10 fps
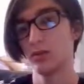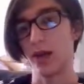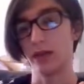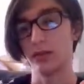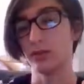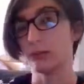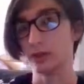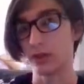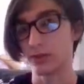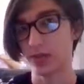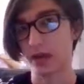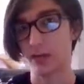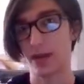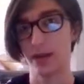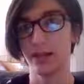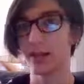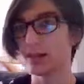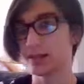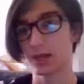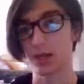I can go for Close Combat on it,
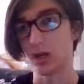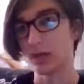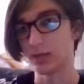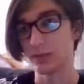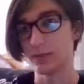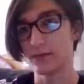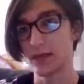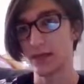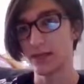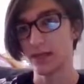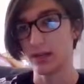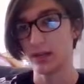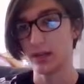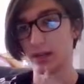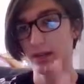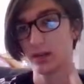because it's the hardest move that I have to hit it with.